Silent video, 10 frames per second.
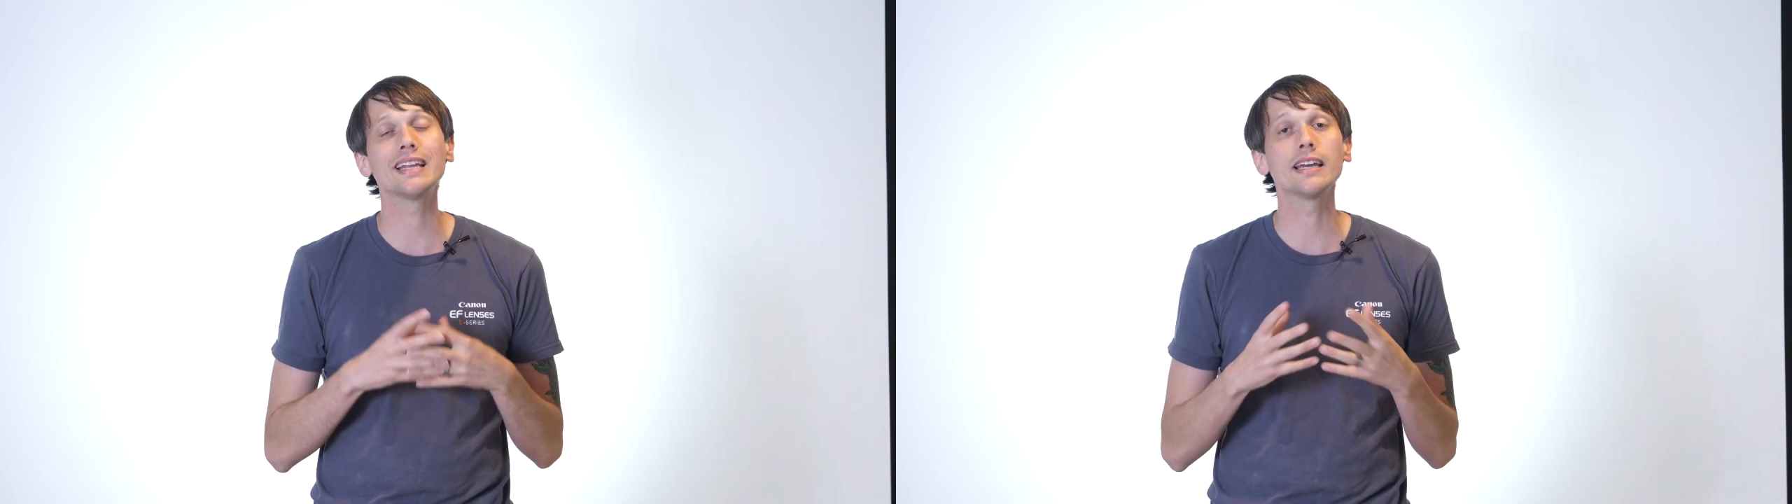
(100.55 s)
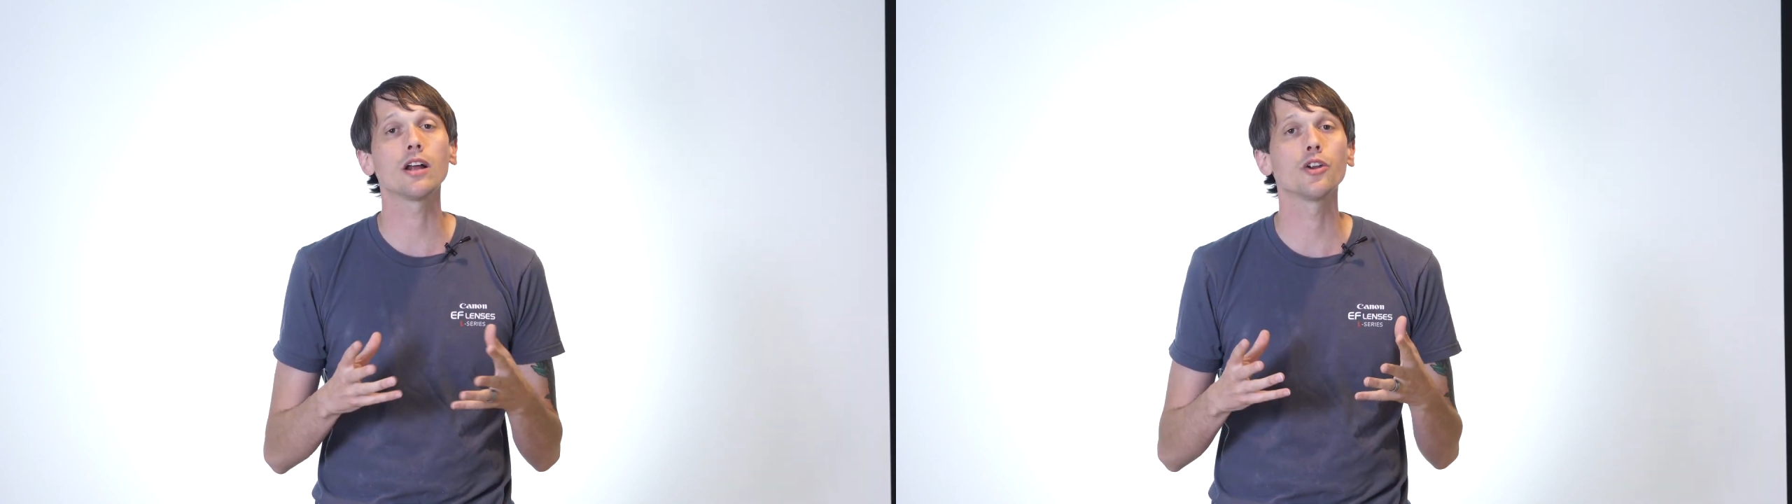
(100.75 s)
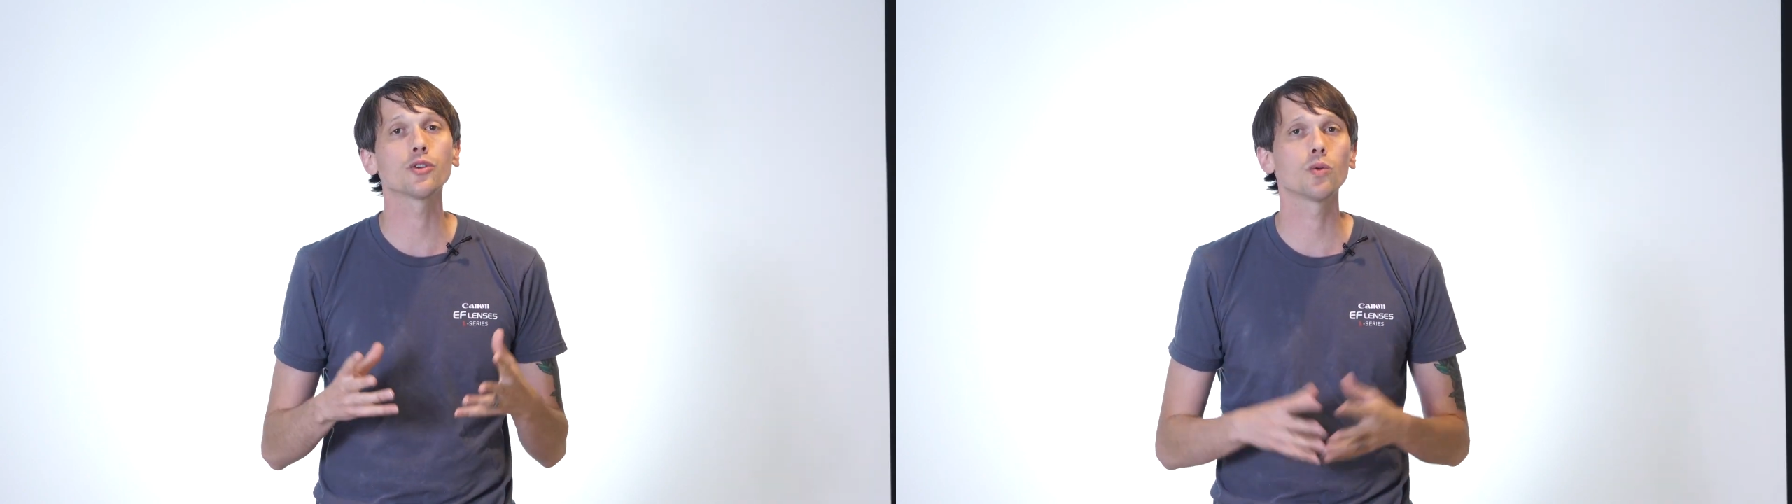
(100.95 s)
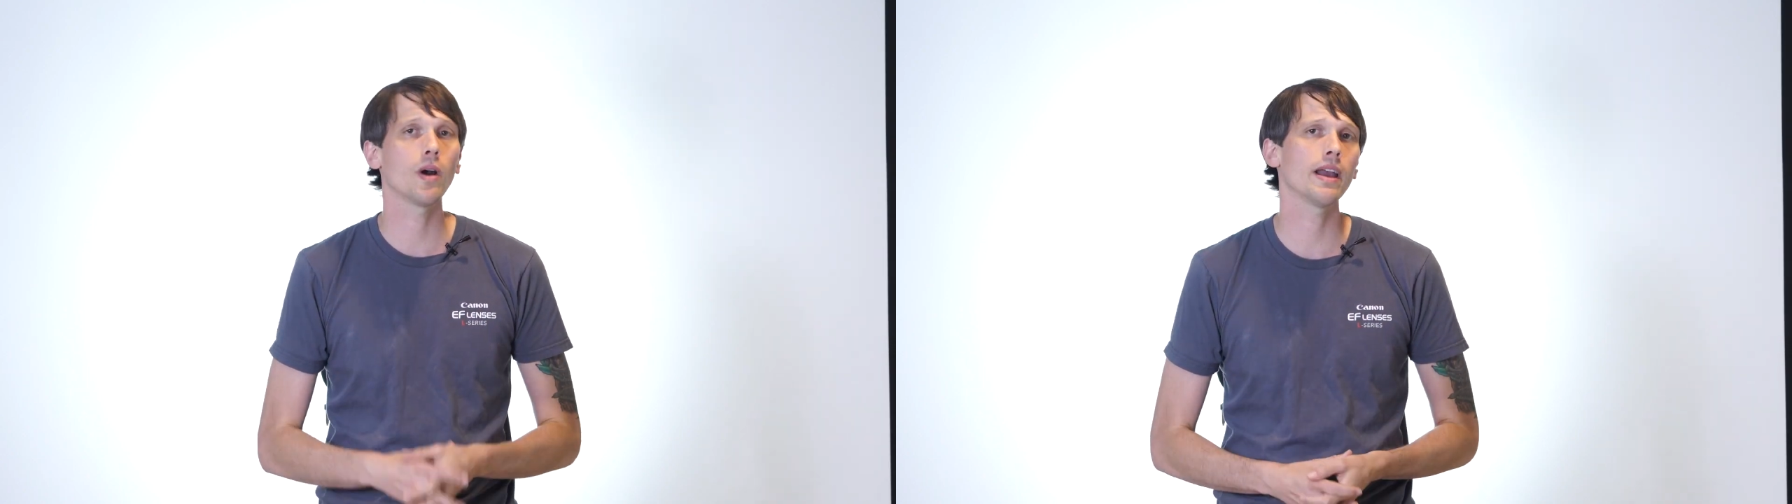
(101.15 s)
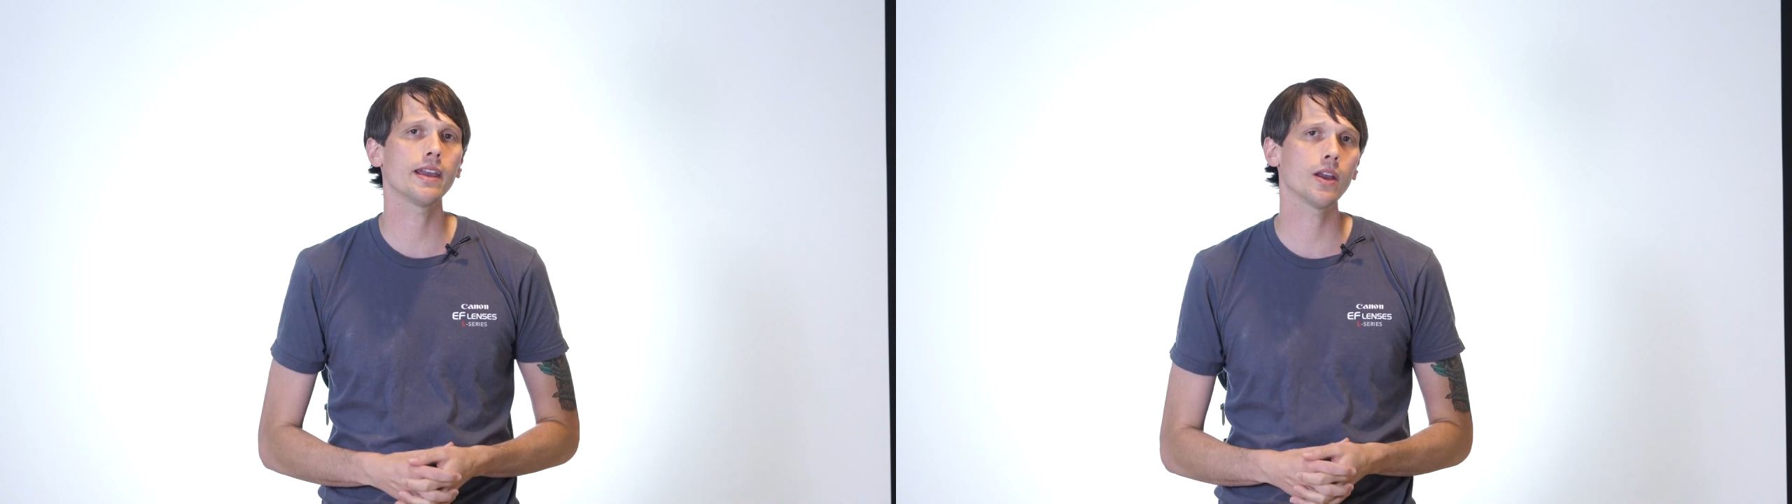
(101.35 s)
get
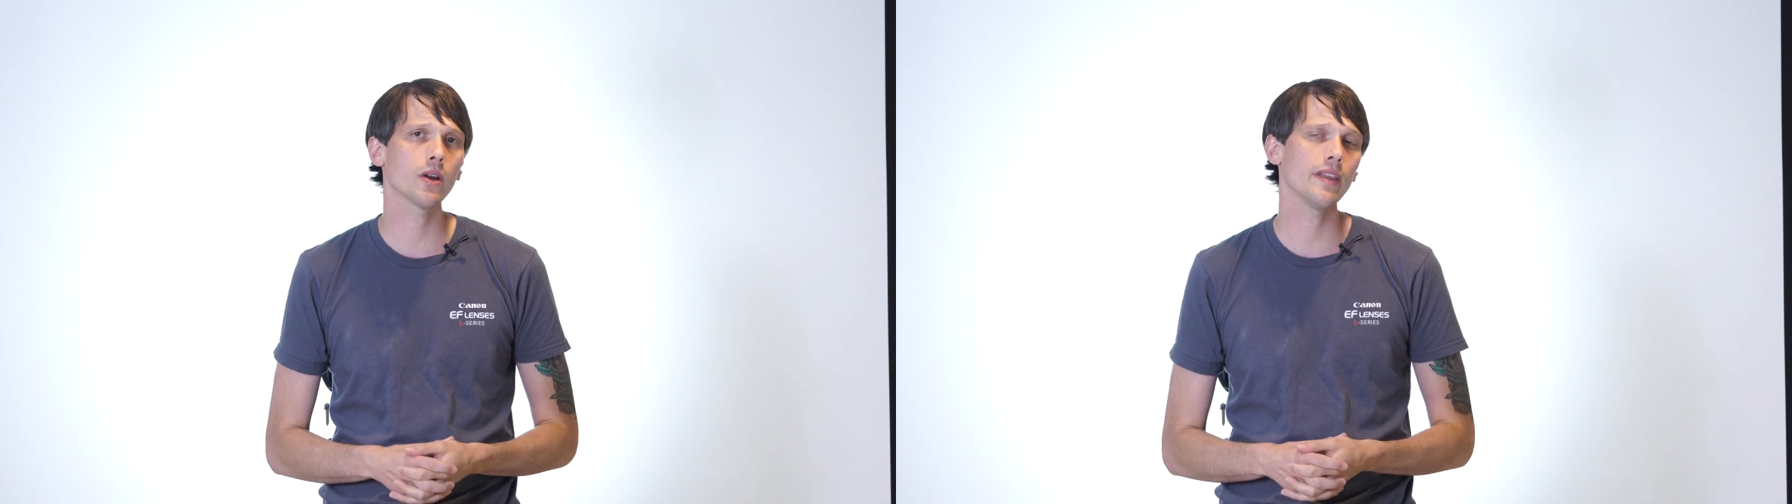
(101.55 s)
underway here,